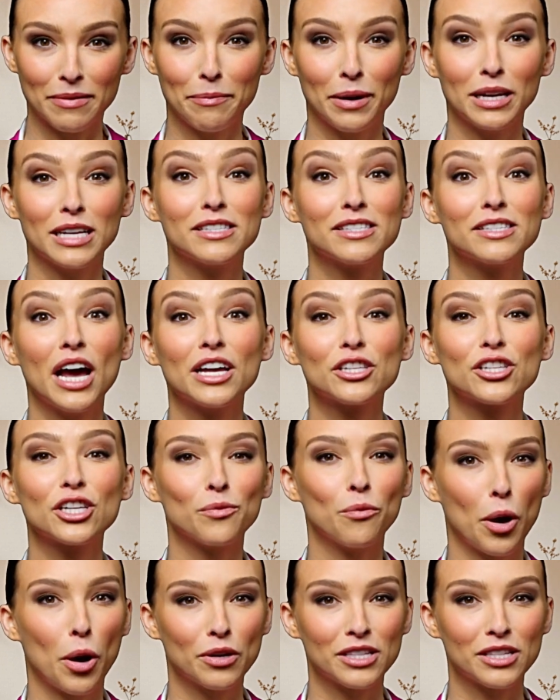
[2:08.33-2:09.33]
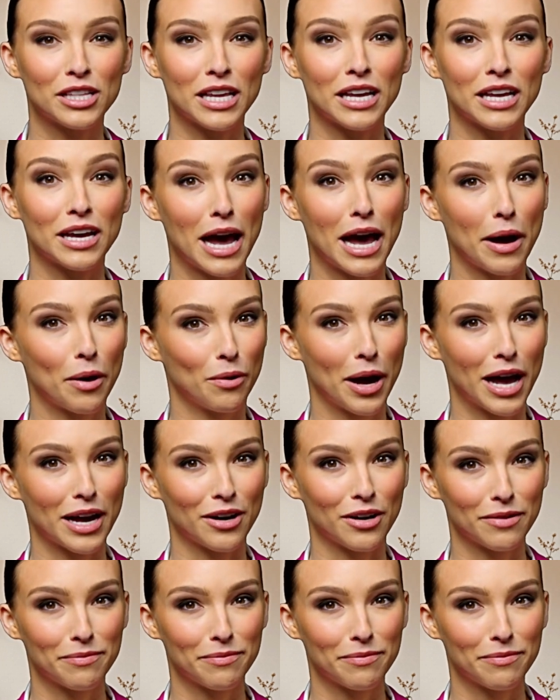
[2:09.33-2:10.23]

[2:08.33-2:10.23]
But it's not just waltzing in and out, Ryder.